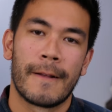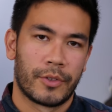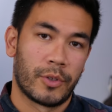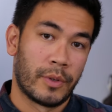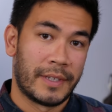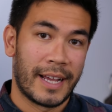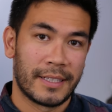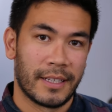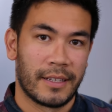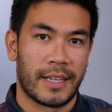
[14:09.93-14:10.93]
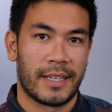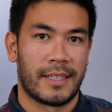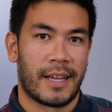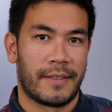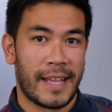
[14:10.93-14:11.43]
So with Dyson is
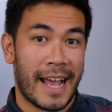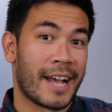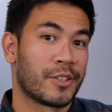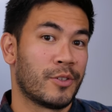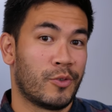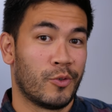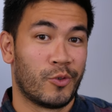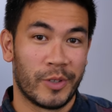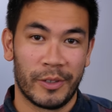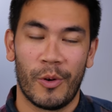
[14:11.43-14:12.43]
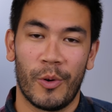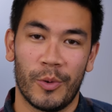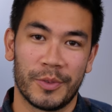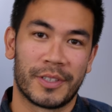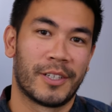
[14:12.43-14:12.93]
that they ask you to drill
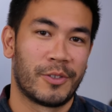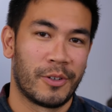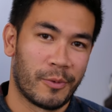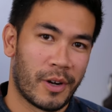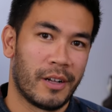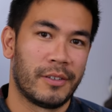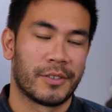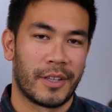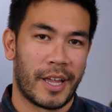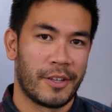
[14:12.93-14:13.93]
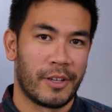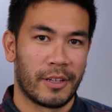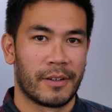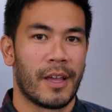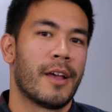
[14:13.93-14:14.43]
holes into your wall so that you
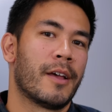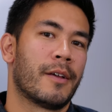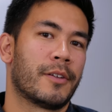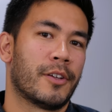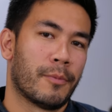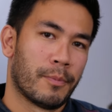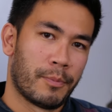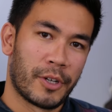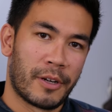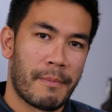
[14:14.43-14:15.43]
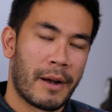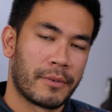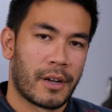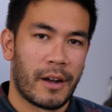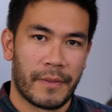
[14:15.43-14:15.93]
can, you know, put your
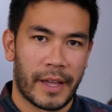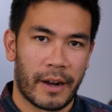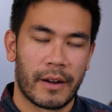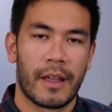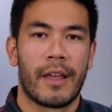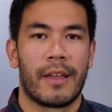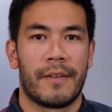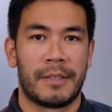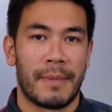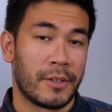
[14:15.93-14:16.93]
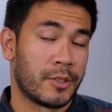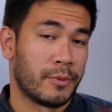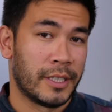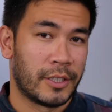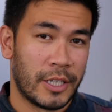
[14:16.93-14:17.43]
mount on there. And this mount is
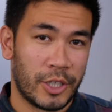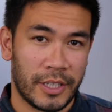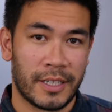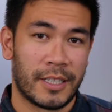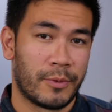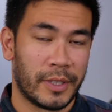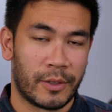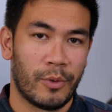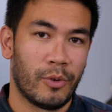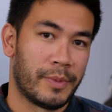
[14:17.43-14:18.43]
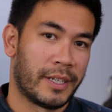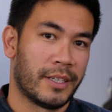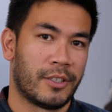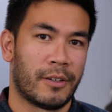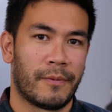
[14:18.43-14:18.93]
really ingenious. It's really cool
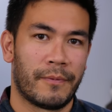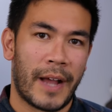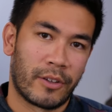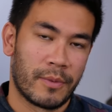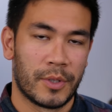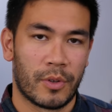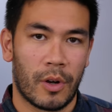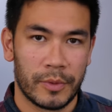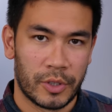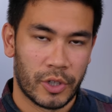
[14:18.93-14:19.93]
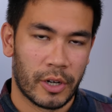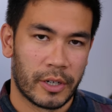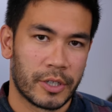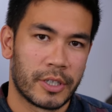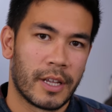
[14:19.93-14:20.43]
because your vacuum is always
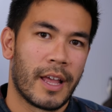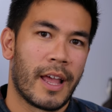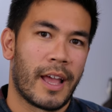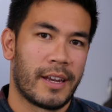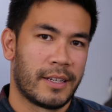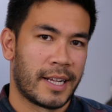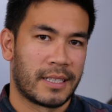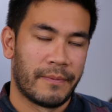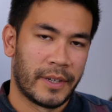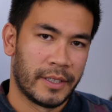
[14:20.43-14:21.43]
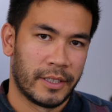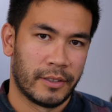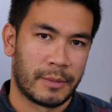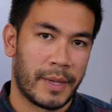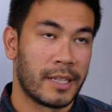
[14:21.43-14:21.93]
charged and it takes up very
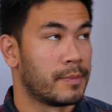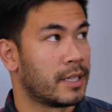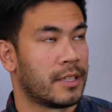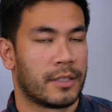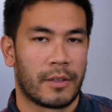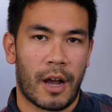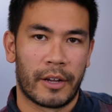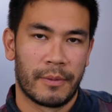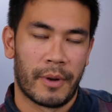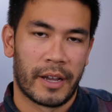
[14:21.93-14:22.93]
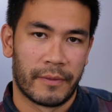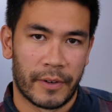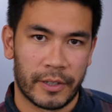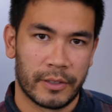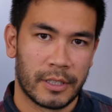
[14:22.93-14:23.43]
little space because it's occupying a
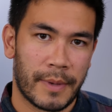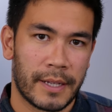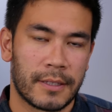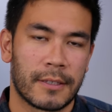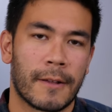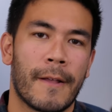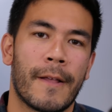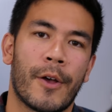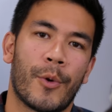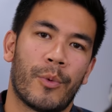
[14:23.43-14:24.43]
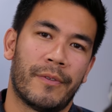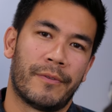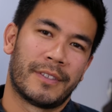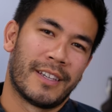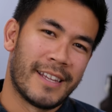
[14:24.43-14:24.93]
vertical space.
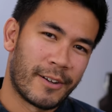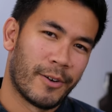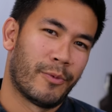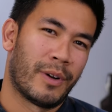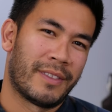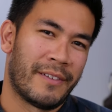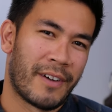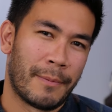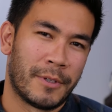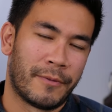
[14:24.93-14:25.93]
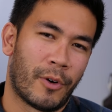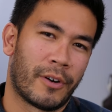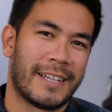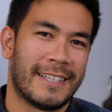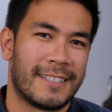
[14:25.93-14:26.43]
With Tineco, what they've opted
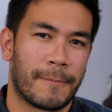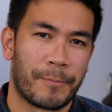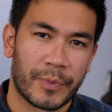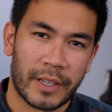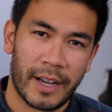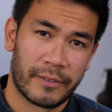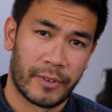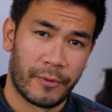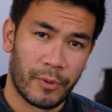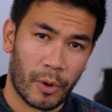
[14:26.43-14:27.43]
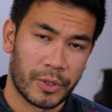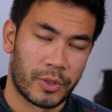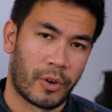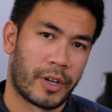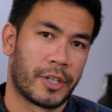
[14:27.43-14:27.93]
for is kind of a floor
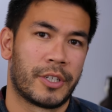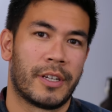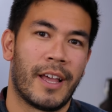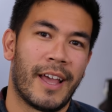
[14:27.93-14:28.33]
storage.